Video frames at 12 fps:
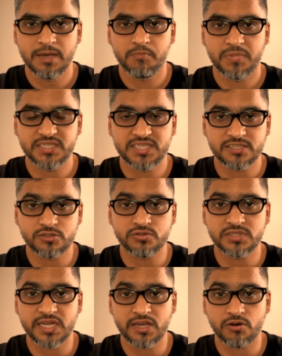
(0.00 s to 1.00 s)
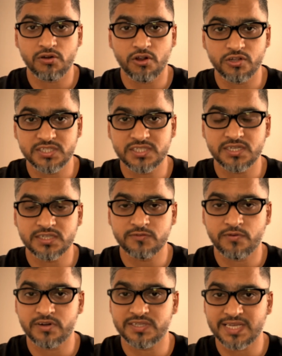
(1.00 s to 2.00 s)
But just to stay on logistics
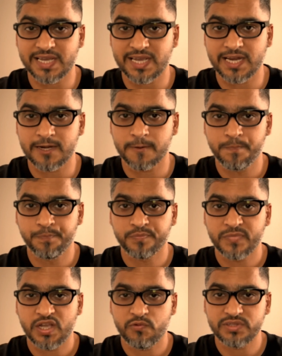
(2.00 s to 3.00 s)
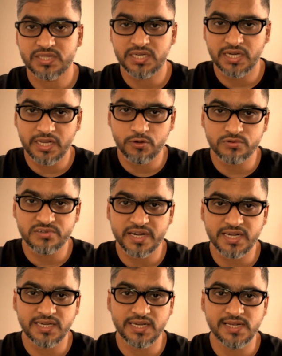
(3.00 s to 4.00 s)
for a second, with the new
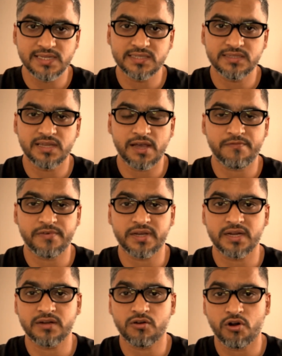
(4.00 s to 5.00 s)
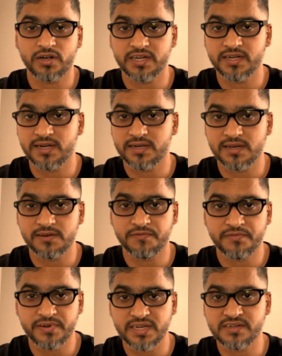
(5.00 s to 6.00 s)
trade deals, the African Continental
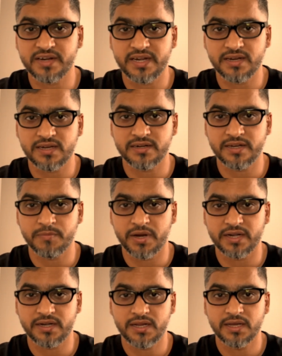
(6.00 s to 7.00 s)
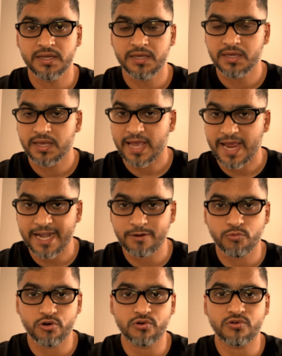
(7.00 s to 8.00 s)
Free Trade Agreement, and
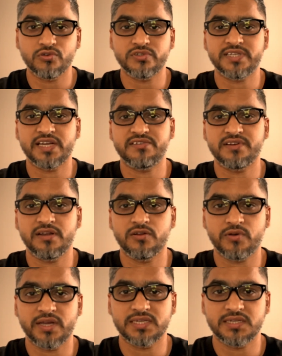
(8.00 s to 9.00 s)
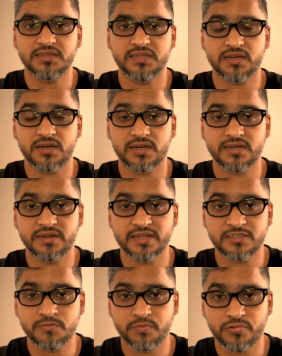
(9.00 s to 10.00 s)
Morocco's central location, the country
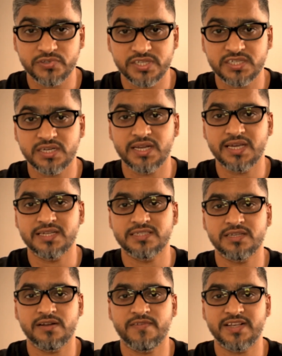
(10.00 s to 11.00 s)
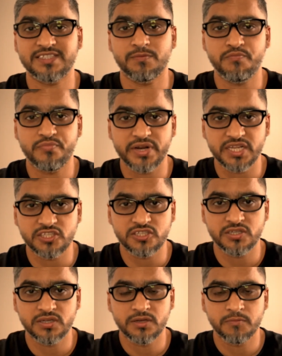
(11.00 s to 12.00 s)
is positioning itself as the
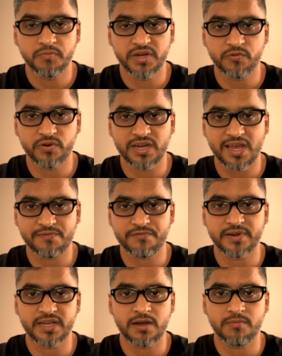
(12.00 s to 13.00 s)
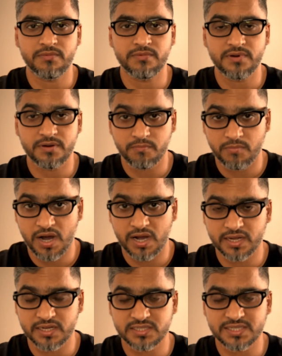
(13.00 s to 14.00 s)
bridge between African
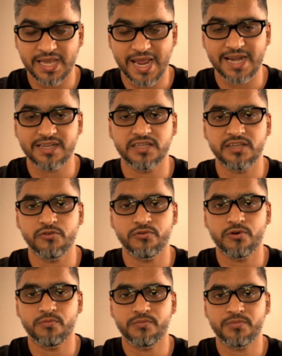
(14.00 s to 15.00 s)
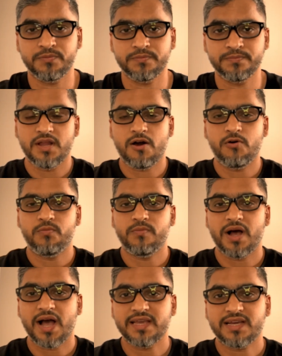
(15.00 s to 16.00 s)
markets and the Europe. Now,
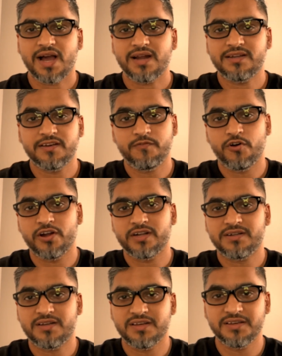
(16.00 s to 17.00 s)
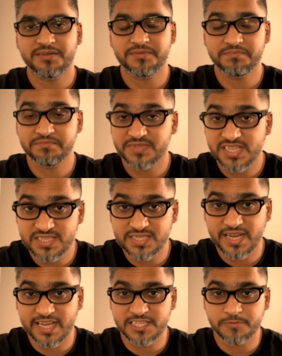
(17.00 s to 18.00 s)
I can't avoid this
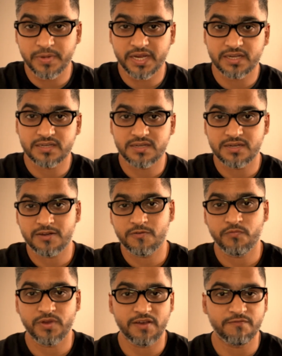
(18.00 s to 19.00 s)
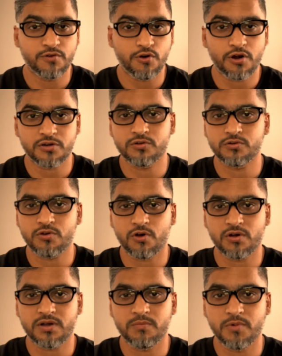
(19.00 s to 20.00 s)
next bit. We have got to
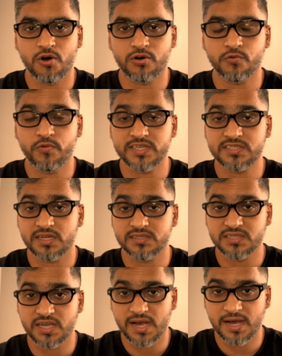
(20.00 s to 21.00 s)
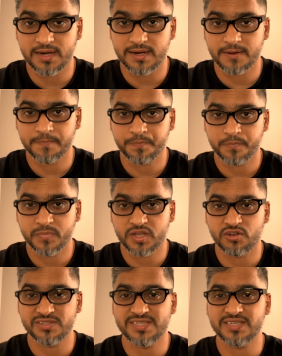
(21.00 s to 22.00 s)
talk about Western Sahara,
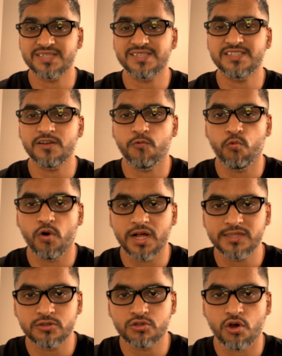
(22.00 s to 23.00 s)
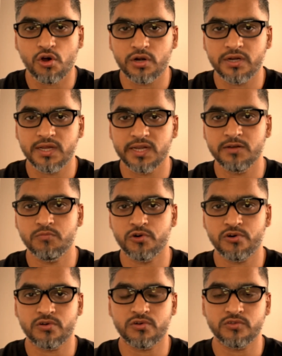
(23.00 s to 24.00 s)
because this is the one thorn in
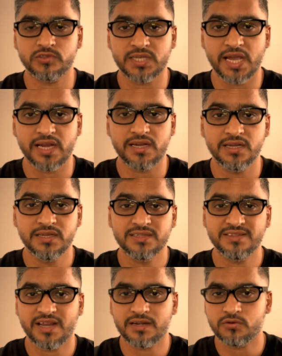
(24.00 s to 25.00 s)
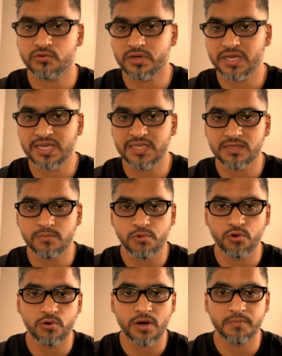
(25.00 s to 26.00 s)
Morocco's side that could either
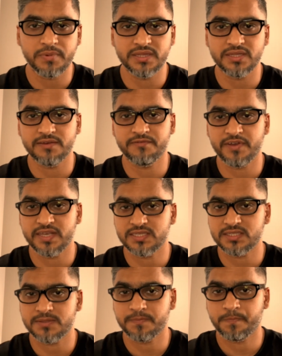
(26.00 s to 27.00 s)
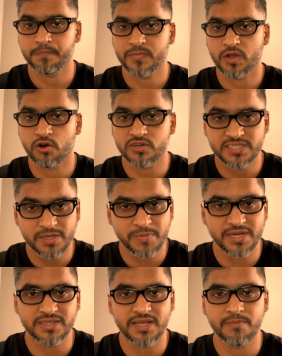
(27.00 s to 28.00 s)
blow up in their face or
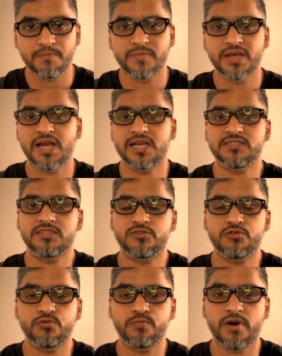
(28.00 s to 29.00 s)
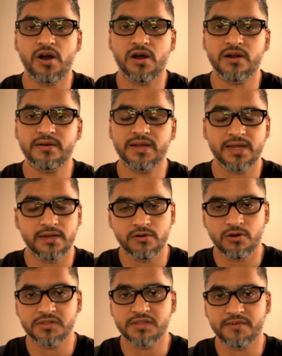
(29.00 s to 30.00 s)
cement them as the true power in
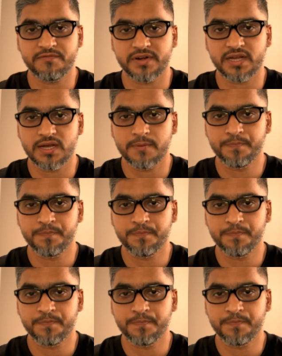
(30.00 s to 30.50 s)
North Africa.